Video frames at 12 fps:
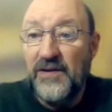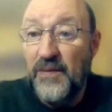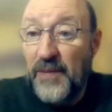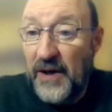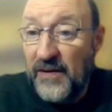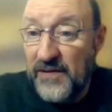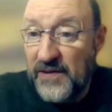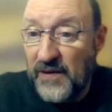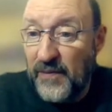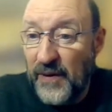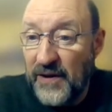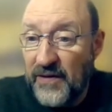to
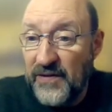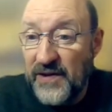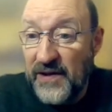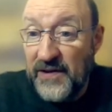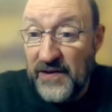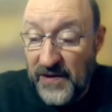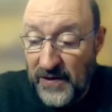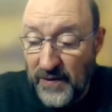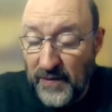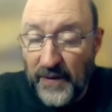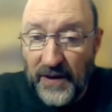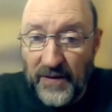policymakers and
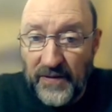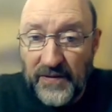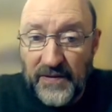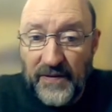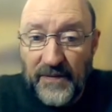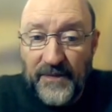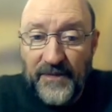decision makers.